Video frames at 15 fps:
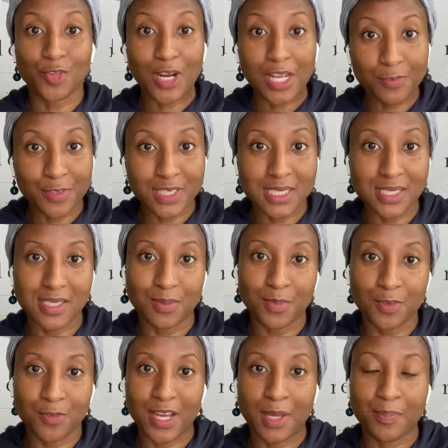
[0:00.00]
grateful to
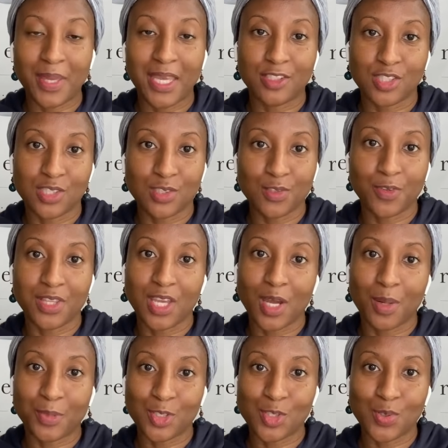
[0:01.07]
Zipify Pages for the
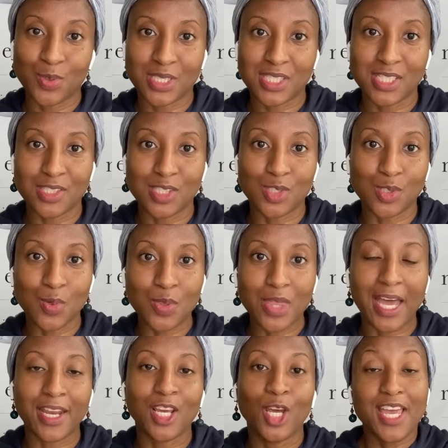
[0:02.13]
opportunity to do
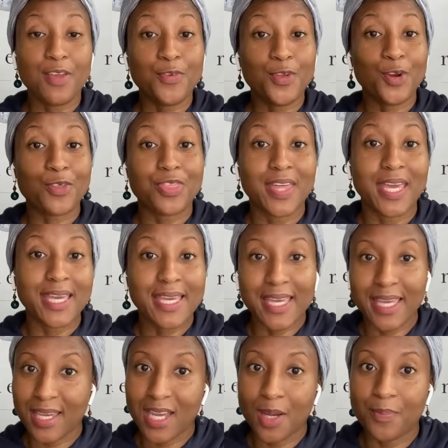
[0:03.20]
that. If you're
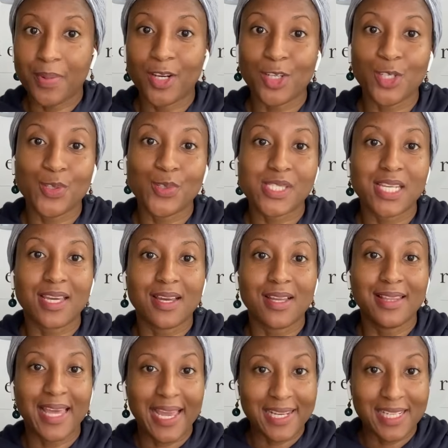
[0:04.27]
thinking about using a
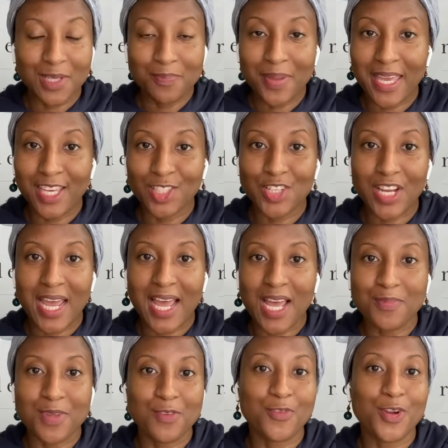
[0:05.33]
landing page
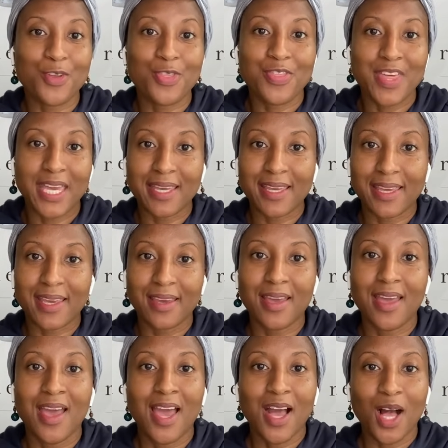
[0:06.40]
app, if you're
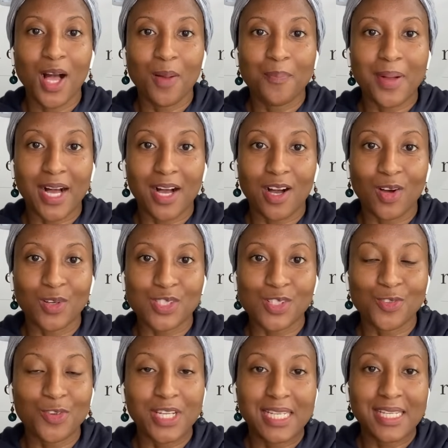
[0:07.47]
thinking about
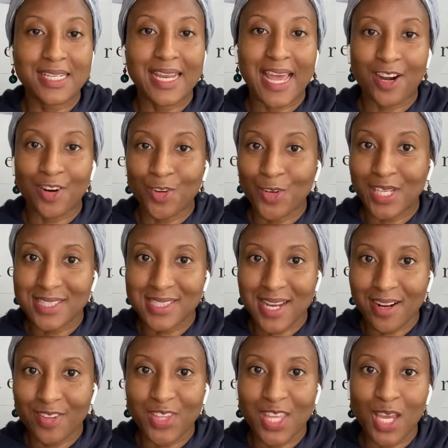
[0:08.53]
really narrowing
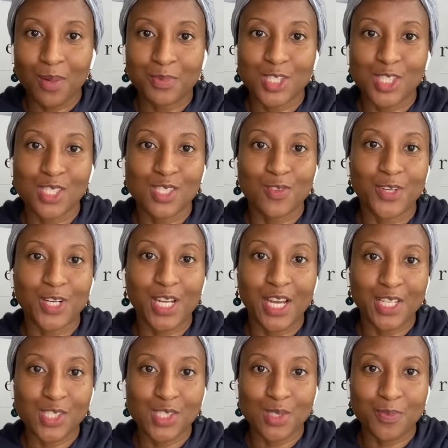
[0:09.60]
down the options for
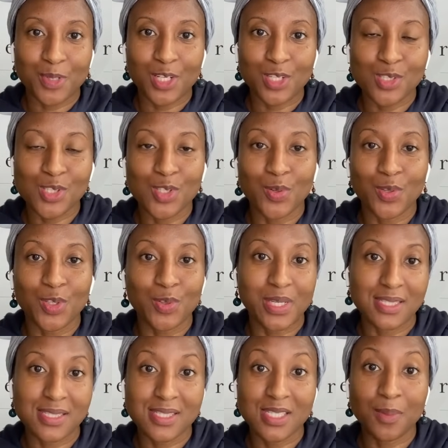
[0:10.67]
customers so you
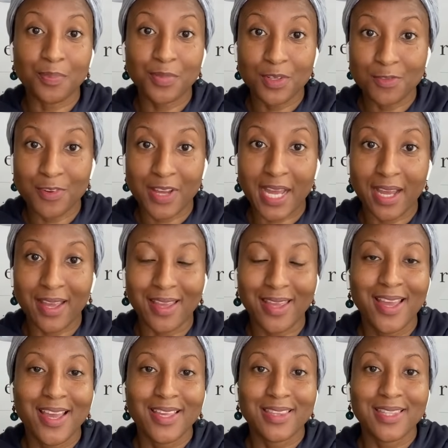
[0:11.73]
can simplify
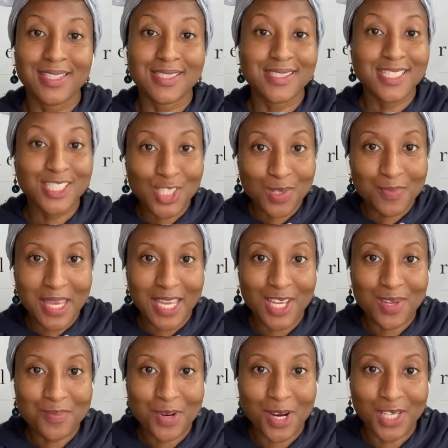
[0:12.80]
the
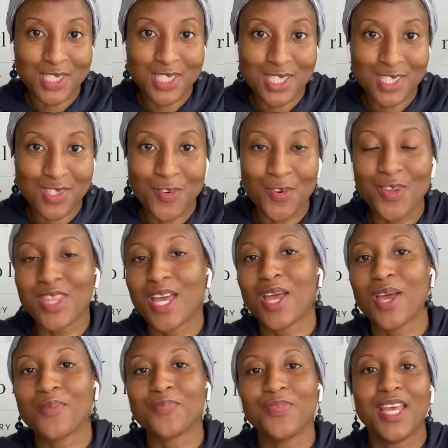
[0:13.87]
decision-making process for
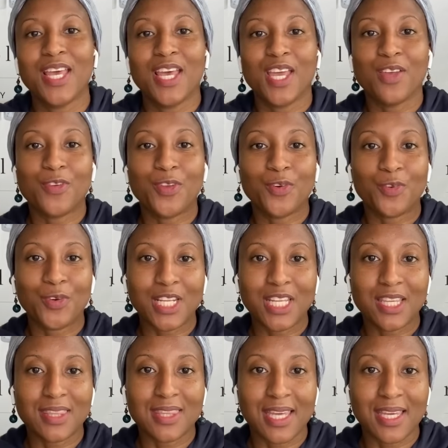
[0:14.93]
them, if you're
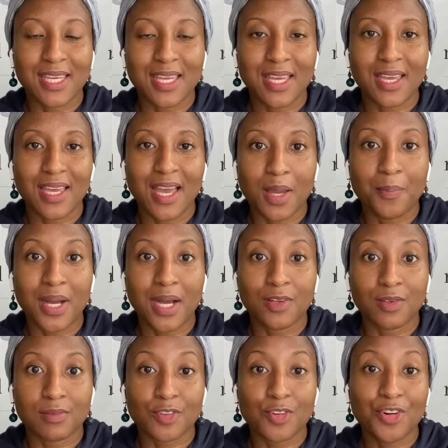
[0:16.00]
really thinking
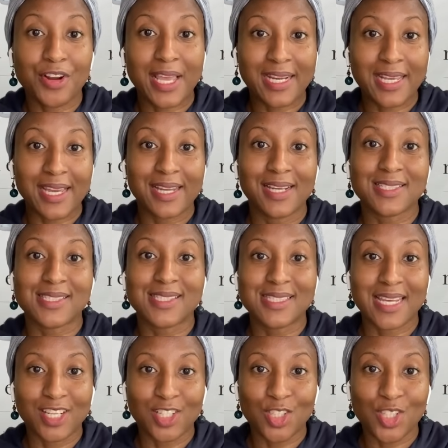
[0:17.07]
about creating an
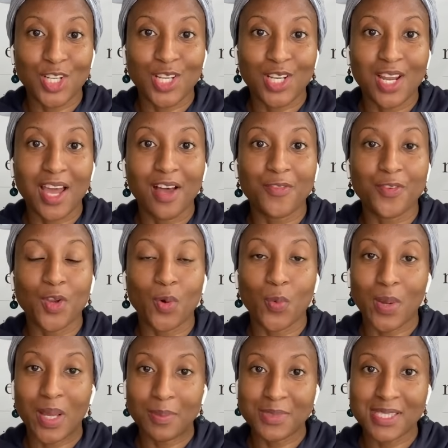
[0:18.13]
extension of your
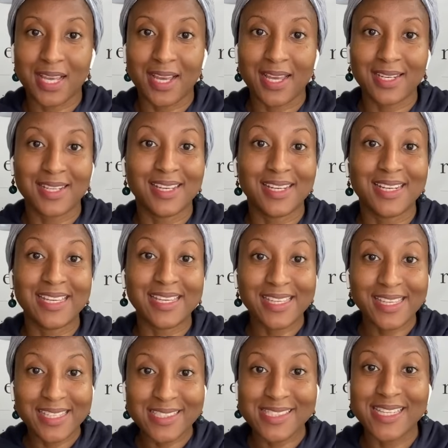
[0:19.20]
website in an
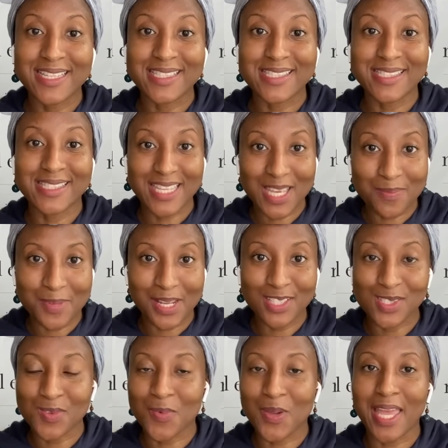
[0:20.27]
easy,
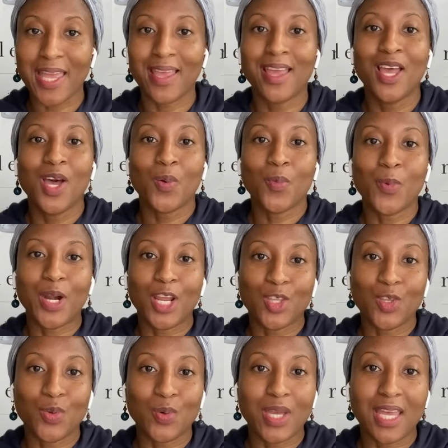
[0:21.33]
seamless way where
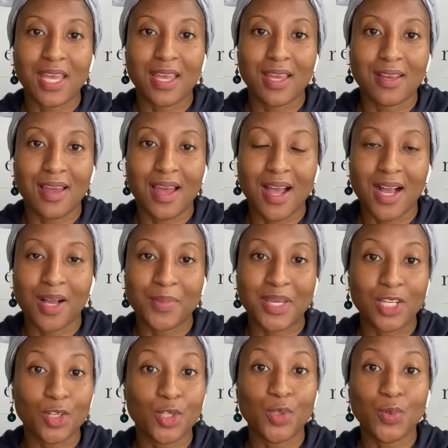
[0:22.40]
you can
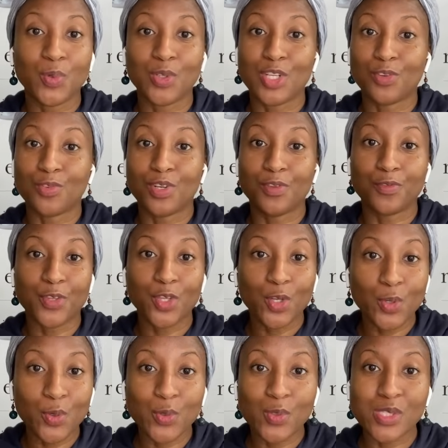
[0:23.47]
include your
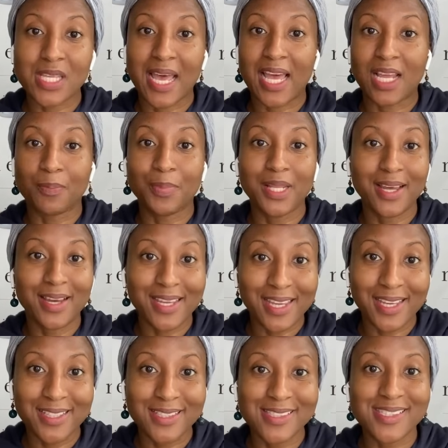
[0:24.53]
reviews, add
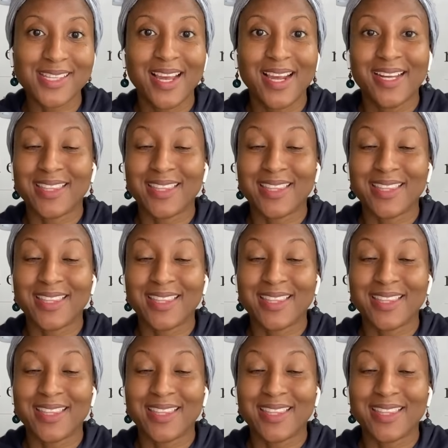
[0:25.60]
plugins.